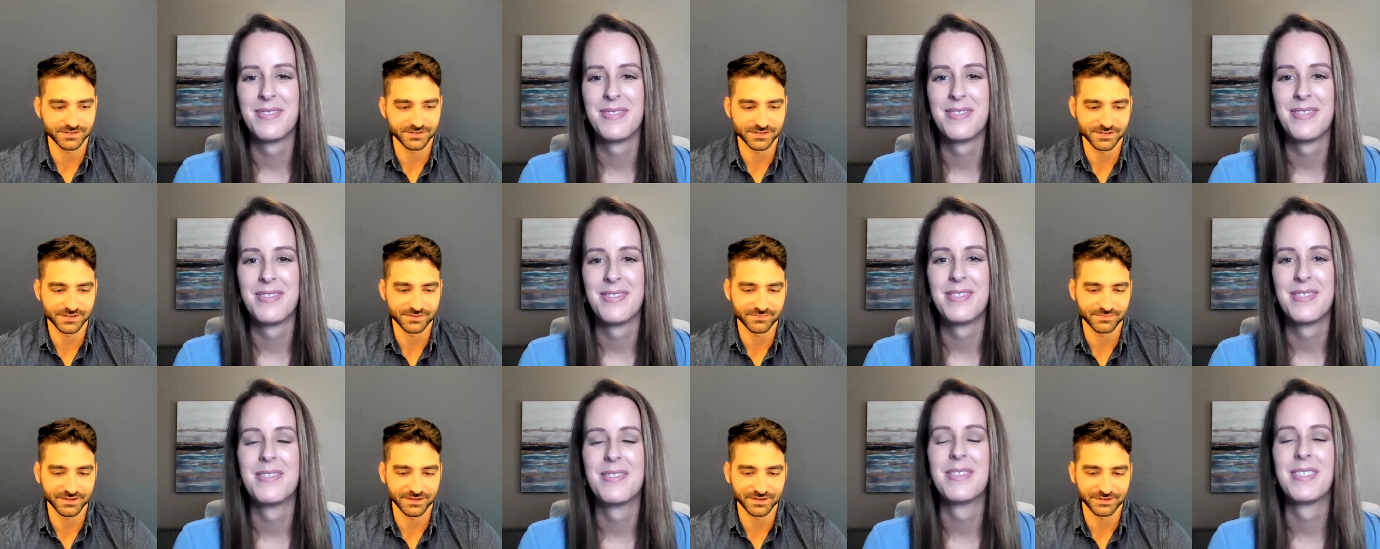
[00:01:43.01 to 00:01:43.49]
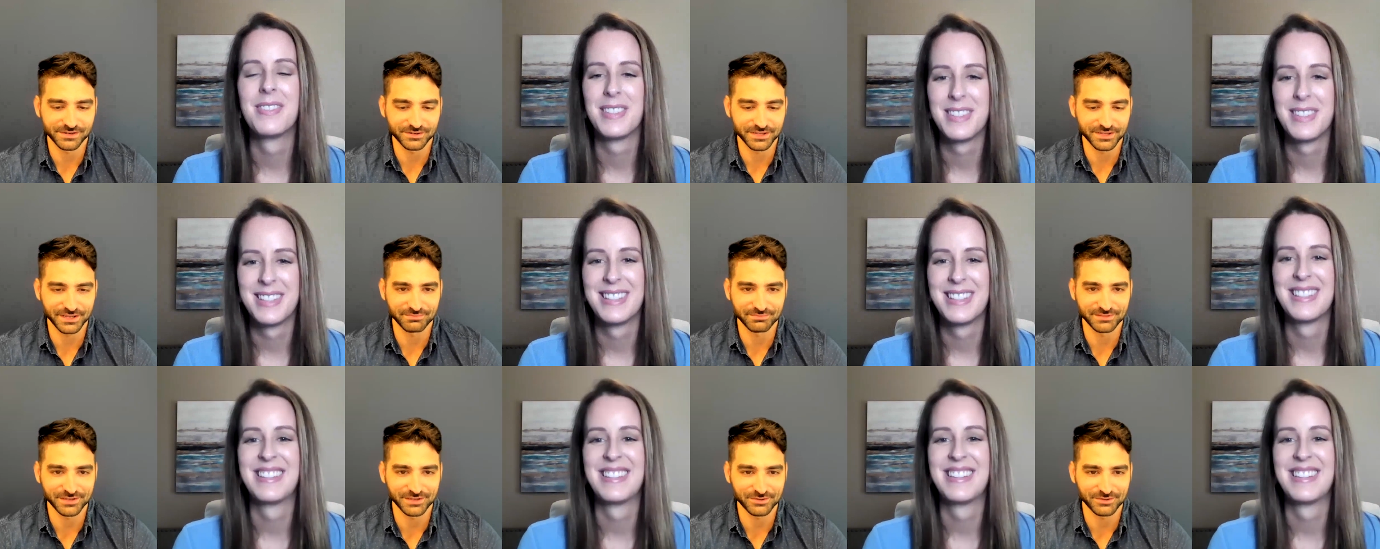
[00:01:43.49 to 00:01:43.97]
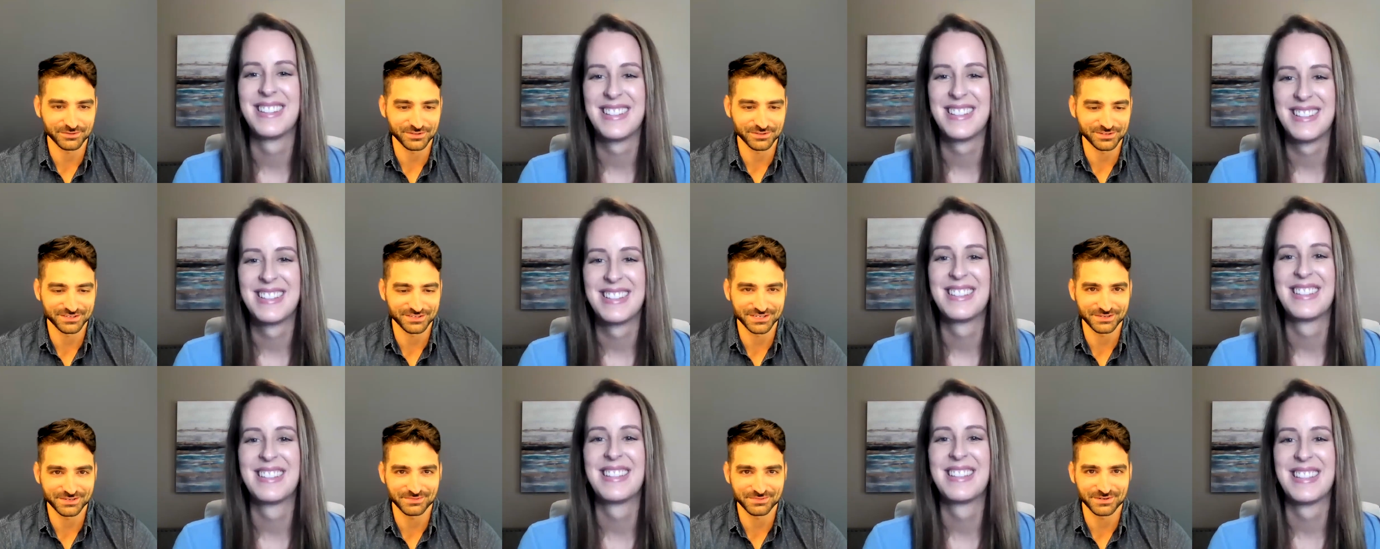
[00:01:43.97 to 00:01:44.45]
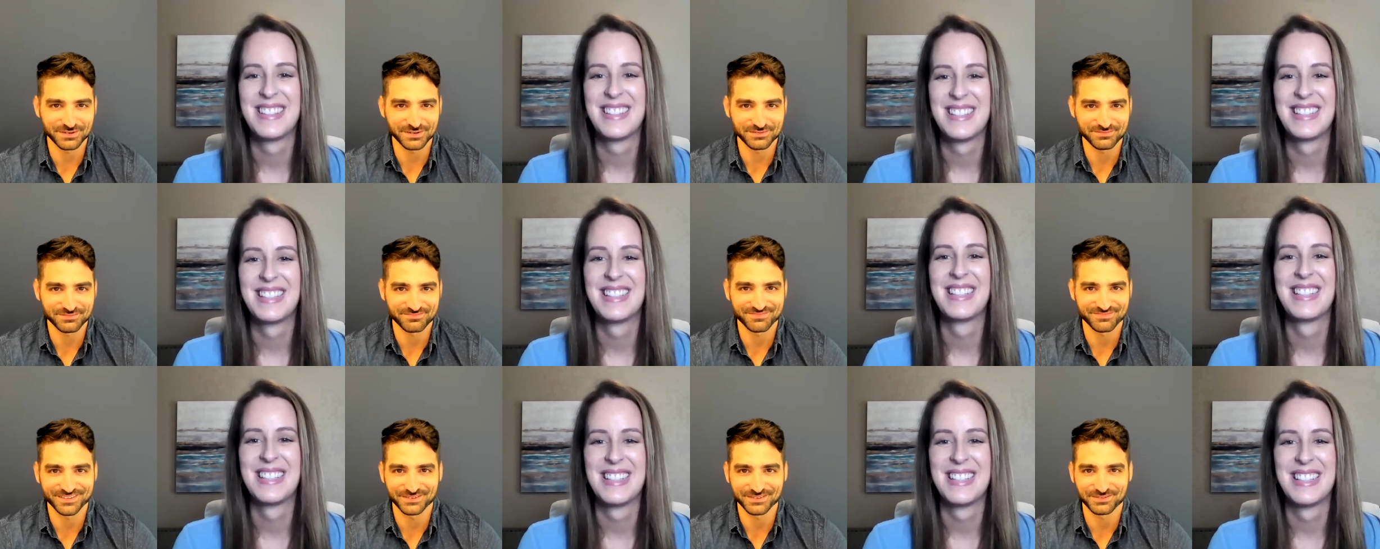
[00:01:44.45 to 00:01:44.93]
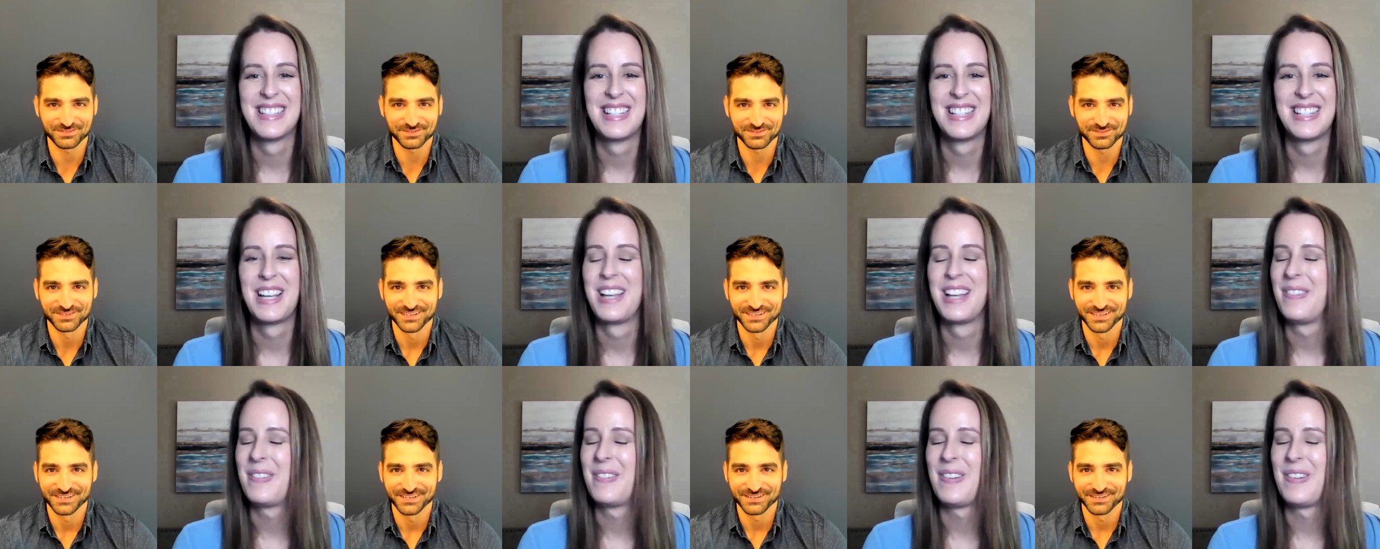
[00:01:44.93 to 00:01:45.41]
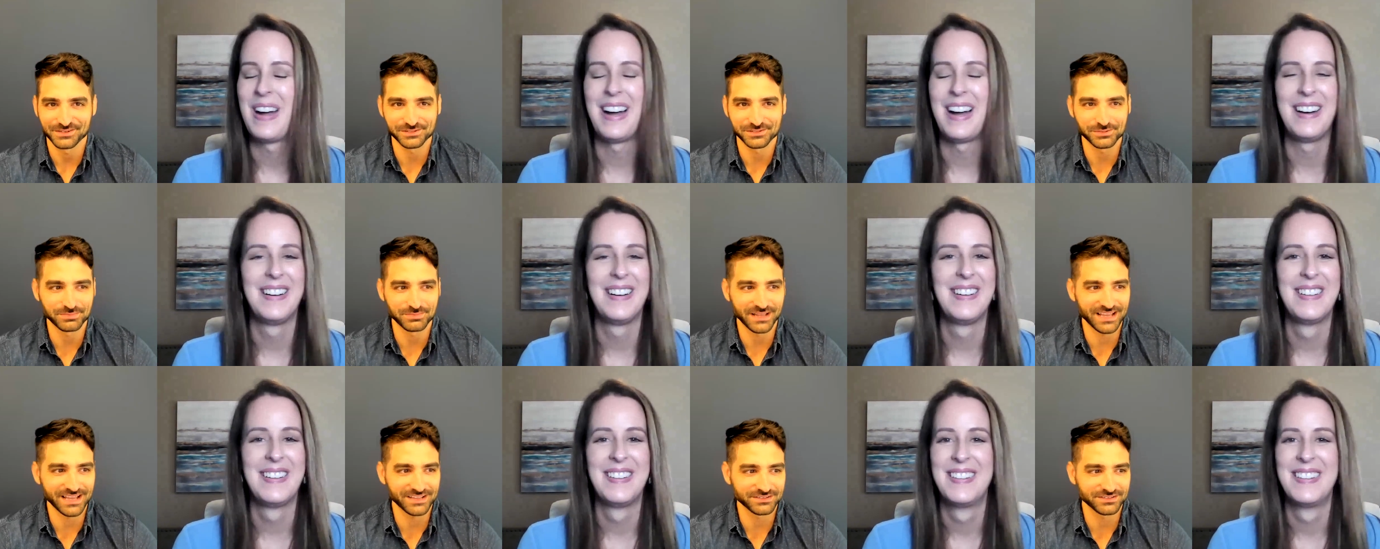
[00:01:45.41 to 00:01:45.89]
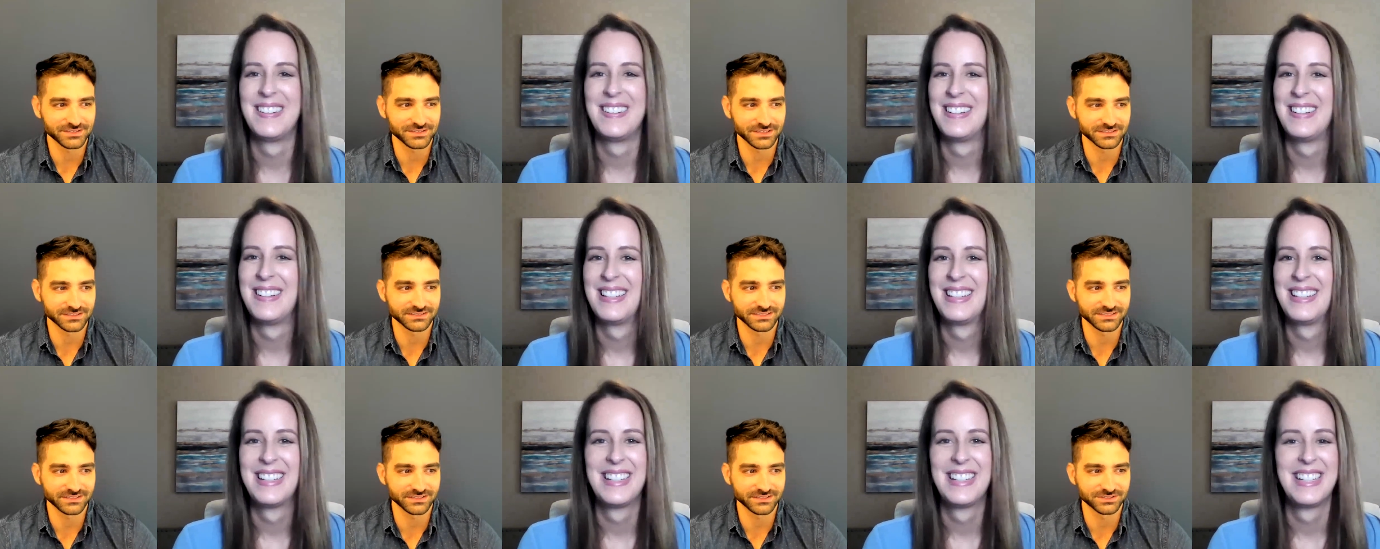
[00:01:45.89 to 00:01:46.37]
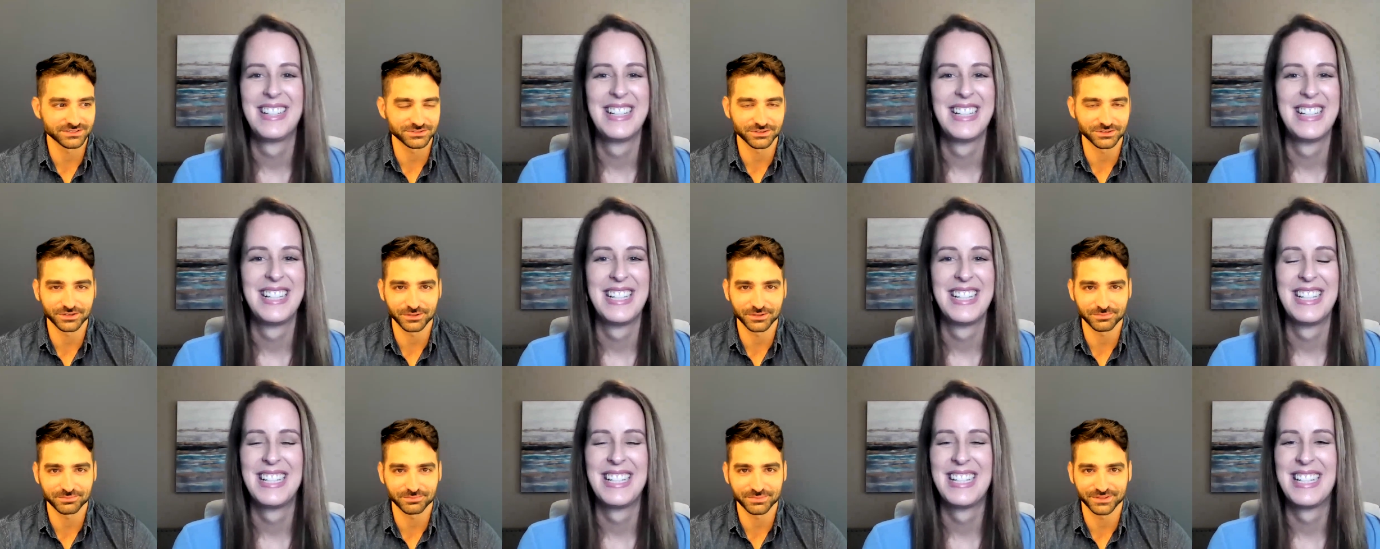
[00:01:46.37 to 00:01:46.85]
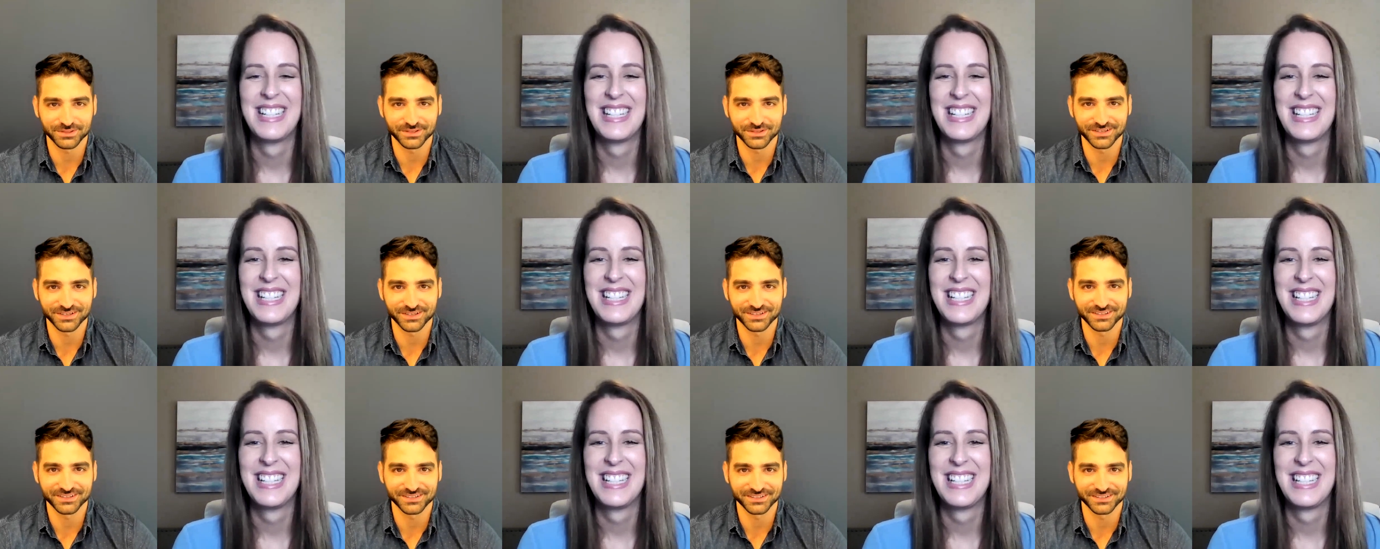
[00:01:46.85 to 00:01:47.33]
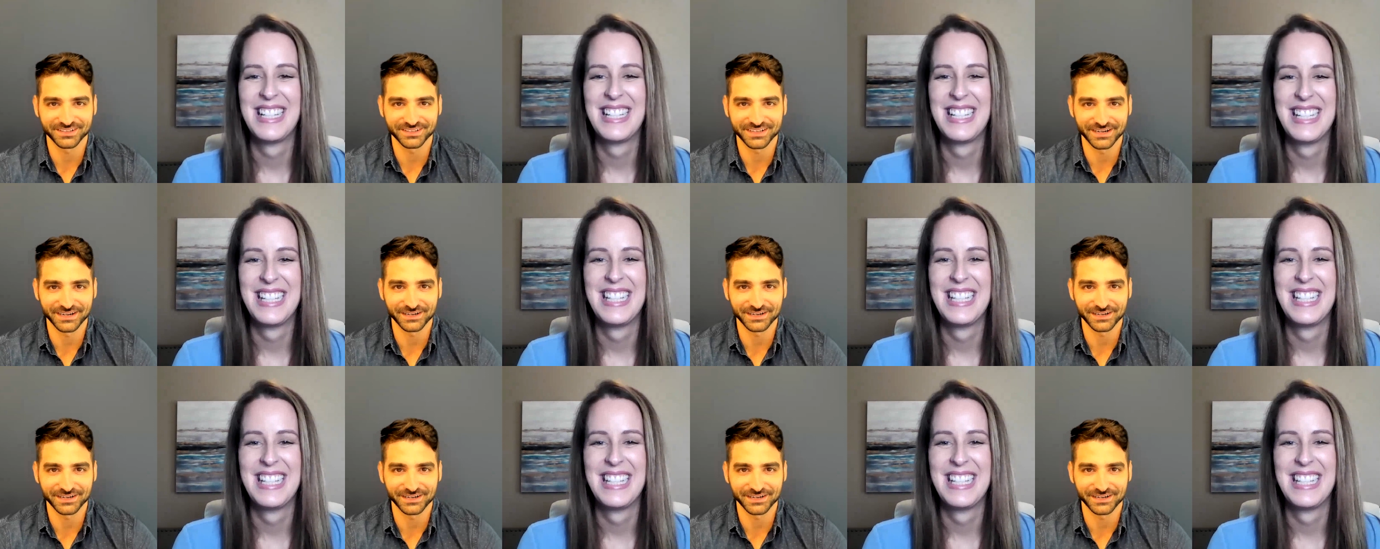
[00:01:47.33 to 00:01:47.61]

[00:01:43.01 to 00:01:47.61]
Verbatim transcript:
Speaker 1: Um, and you came down with a team, and it was it was a blast. You got to see the startup uh,